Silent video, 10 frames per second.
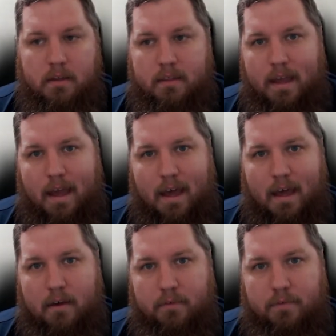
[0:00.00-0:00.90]
They
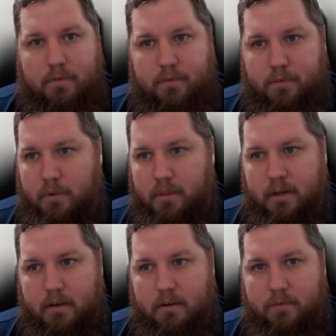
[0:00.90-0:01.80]
have for
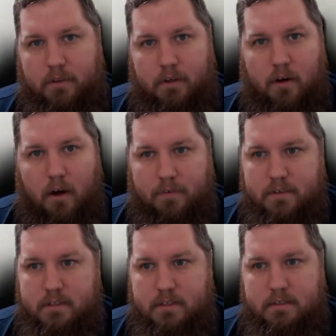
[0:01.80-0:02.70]
their
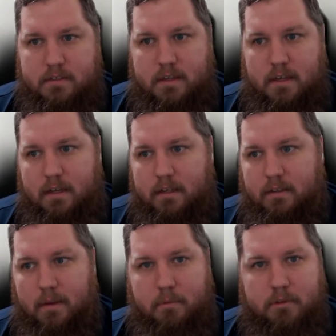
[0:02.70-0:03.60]
offices and
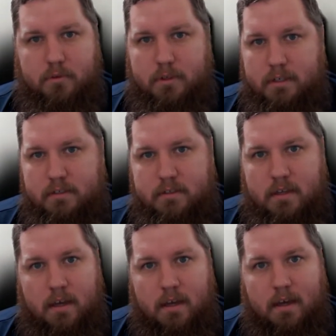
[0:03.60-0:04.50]
laboratories
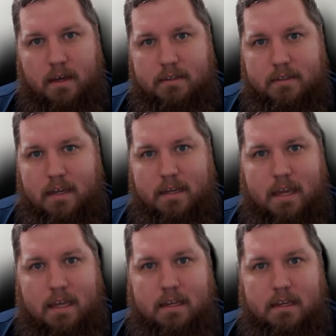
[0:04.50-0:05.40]

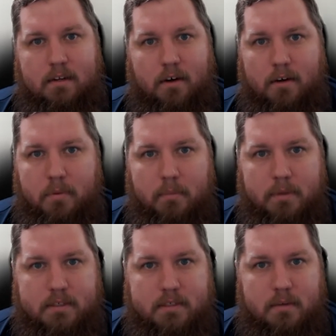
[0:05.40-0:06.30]
dedicated
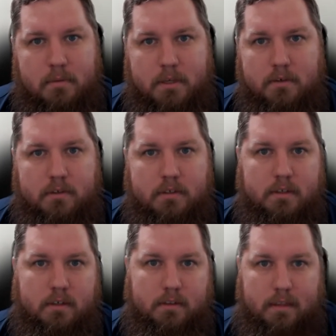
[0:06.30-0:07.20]
on-premise compute.
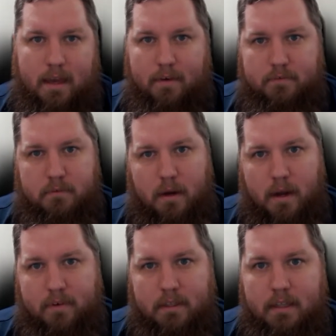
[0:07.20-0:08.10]
They have some
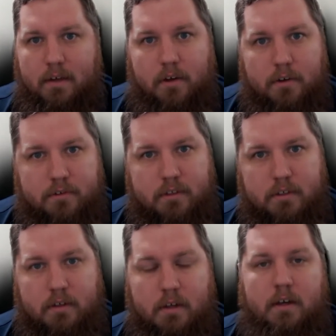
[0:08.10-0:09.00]
private cloud
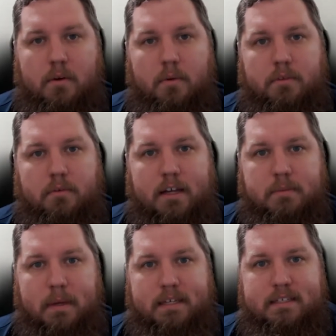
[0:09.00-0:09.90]
hosted with
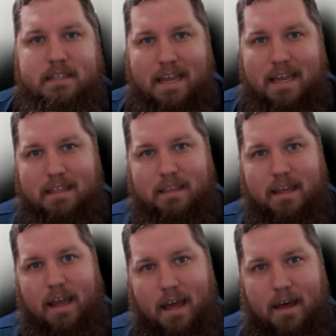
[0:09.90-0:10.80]
Rackspace, and they
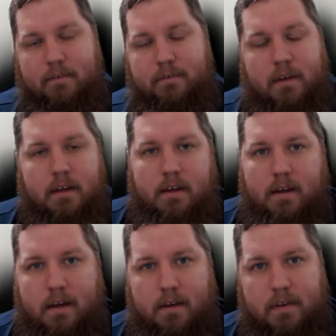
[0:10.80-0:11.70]
have
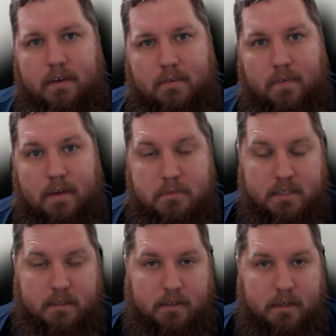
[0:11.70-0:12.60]
a
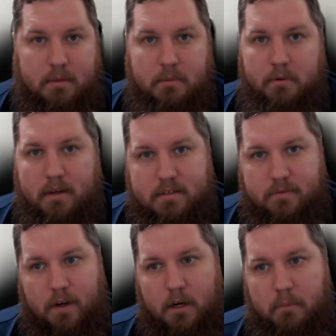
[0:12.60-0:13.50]
VMC on AWS
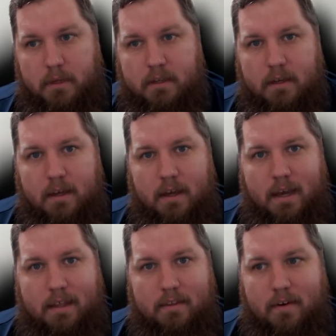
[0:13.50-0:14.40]
environment.
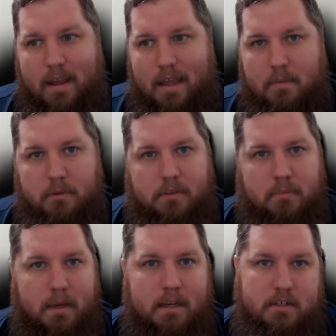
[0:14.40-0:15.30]
And they're able to
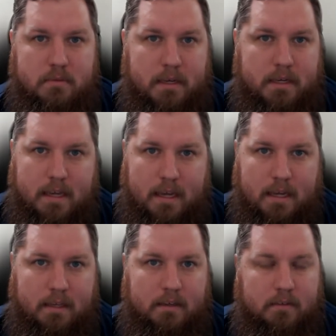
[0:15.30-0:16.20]
manage and
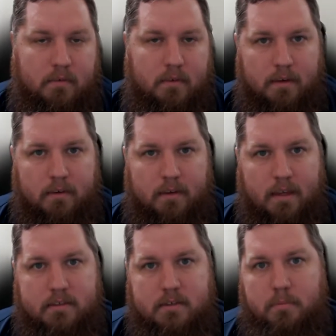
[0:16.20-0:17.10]
maintain and
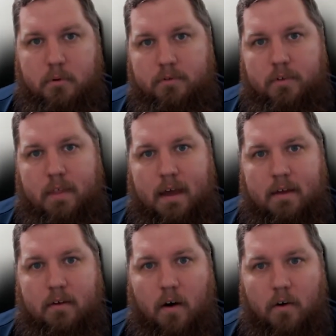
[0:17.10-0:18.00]
get support for that
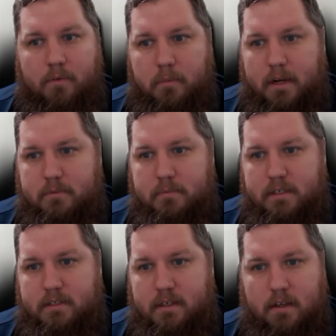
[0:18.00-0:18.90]
all from
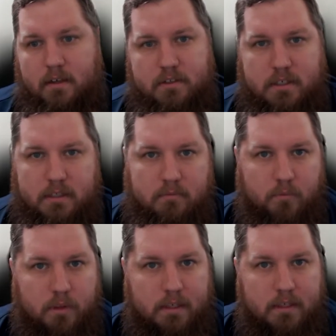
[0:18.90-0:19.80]
Rackspace technology, and
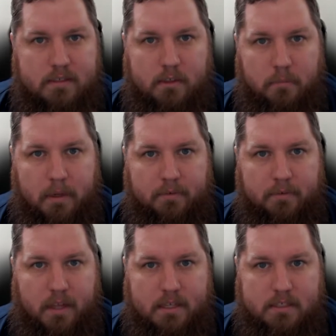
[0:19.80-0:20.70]
really a single pane of
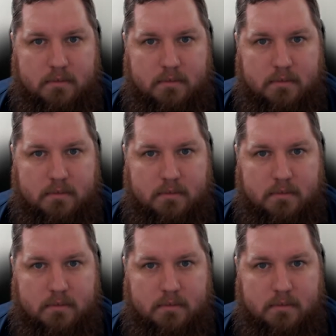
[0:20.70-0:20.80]
glass.